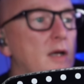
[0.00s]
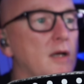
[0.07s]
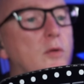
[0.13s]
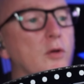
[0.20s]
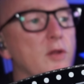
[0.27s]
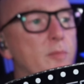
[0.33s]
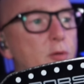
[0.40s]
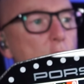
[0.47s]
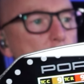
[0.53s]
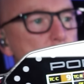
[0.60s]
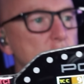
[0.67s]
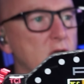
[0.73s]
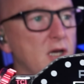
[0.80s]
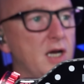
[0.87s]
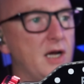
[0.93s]
got the
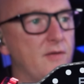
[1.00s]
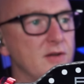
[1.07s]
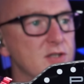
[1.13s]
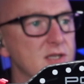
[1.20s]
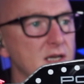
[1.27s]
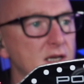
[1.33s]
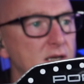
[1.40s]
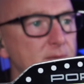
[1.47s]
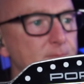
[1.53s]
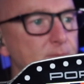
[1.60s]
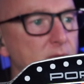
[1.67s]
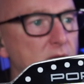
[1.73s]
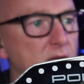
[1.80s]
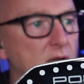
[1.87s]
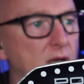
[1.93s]
Porsche RSR.
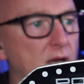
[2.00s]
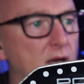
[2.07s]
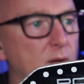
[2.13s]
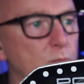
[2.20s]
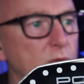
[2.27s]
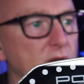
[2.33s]
And